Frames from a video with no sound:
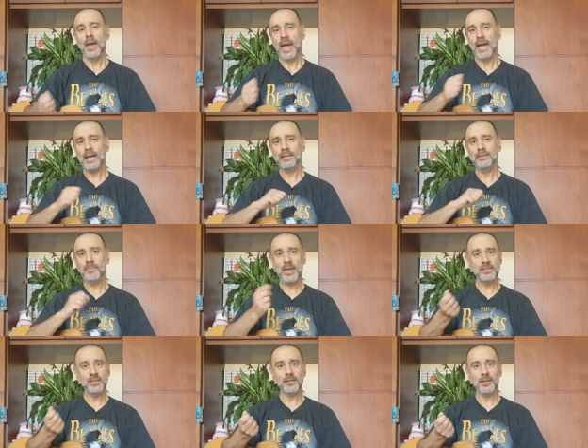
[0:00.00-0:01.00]
And
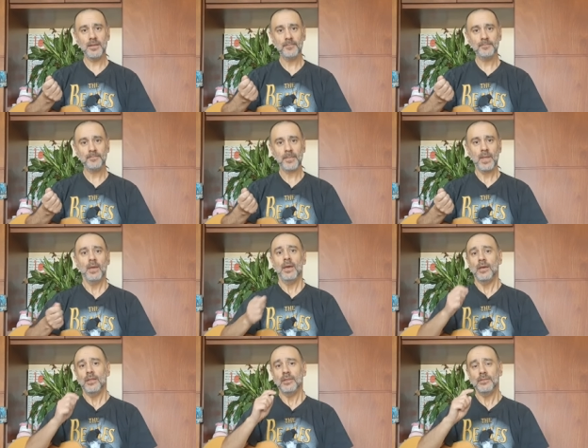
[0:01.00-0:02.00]
basically,
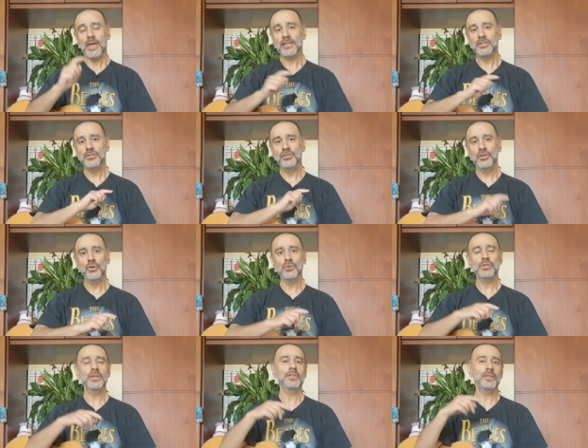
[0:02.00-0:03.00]
that's
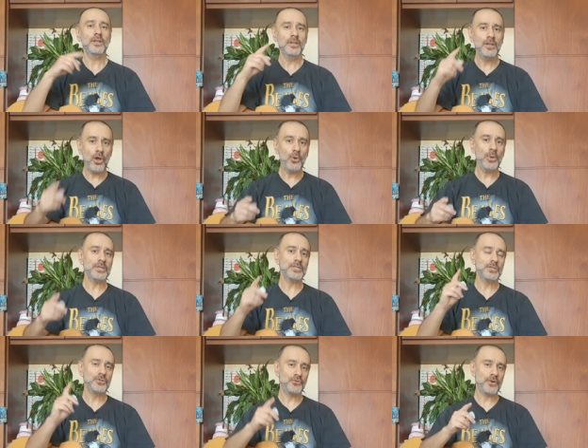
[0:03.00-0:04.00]
usually the
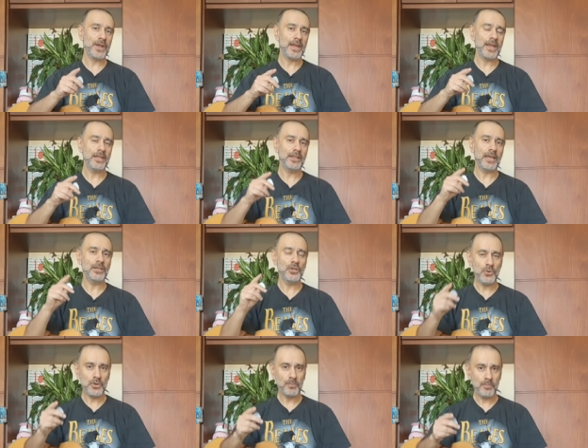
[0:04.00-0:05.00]
lowest string that
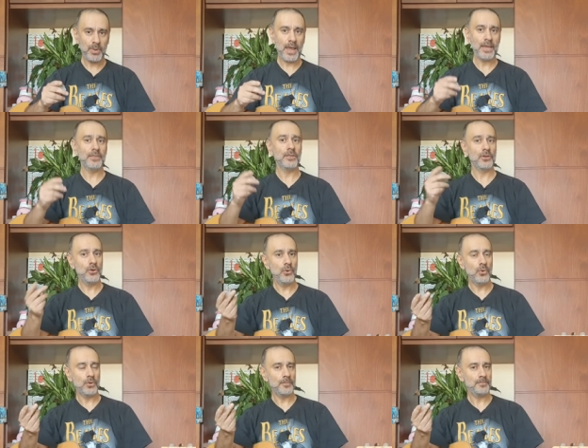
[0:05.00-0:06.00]
you can play in the
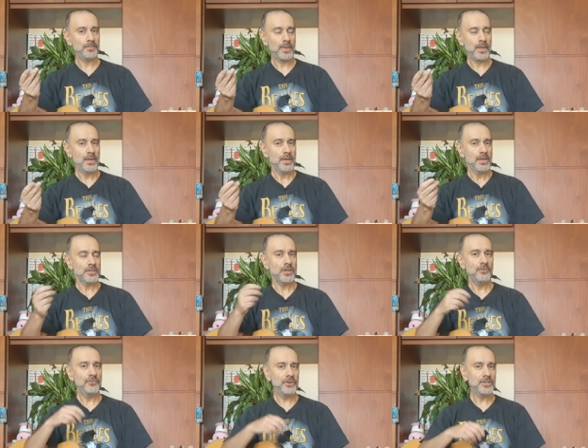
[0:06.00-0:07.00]
chord.
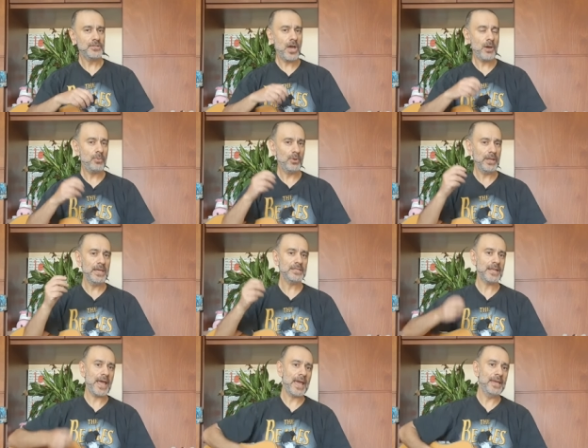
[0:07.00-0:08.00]
So for example,
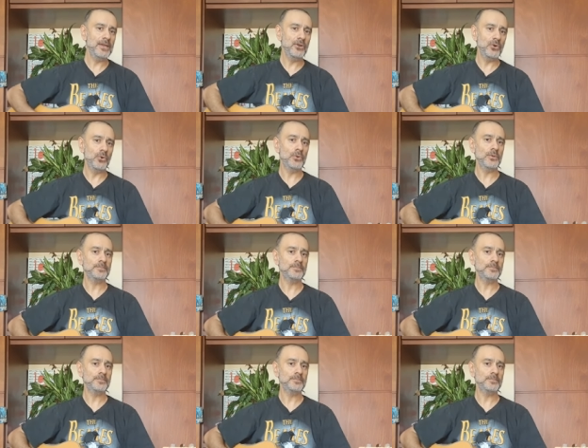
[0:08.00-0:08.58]
here's an A chord,